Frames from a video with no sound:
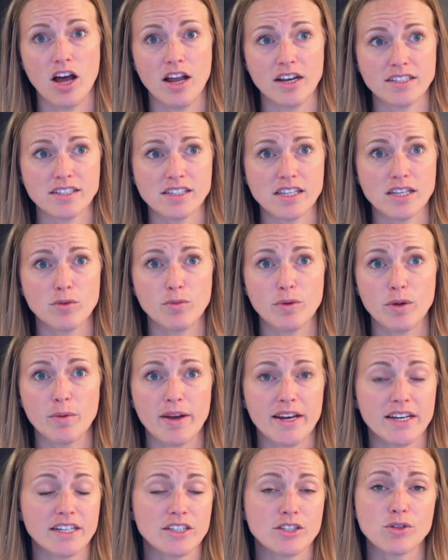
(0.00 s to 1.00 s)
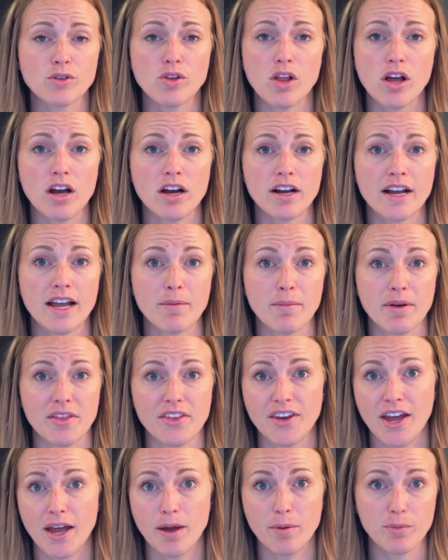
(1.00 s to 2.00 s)
Honestly, we waited too long, and by
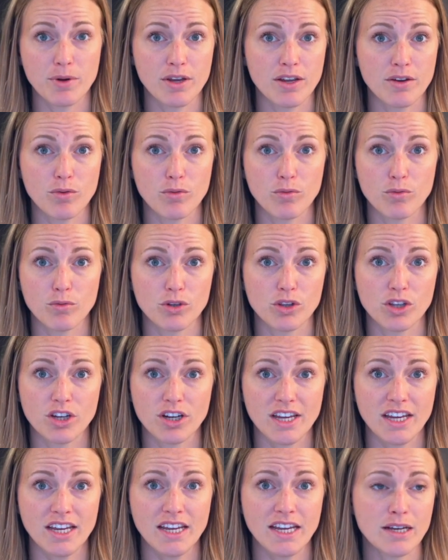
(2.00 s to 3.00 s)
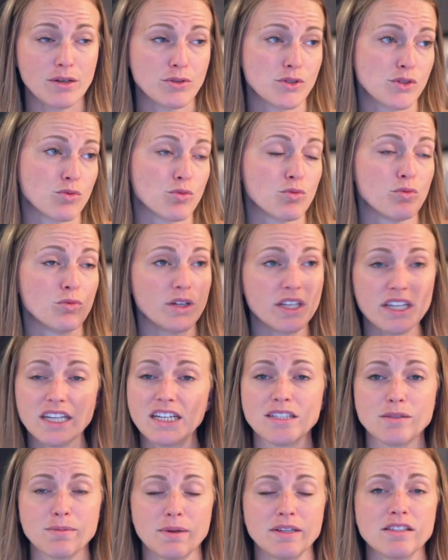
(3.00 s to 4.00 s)
the time we were looking, it was really
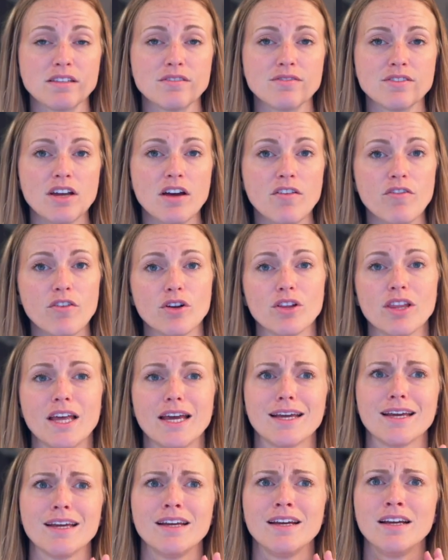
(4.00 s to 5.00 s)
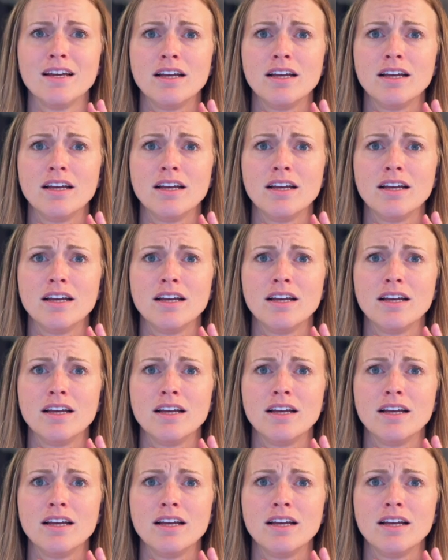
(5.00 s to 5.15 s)
expensive stuff, or like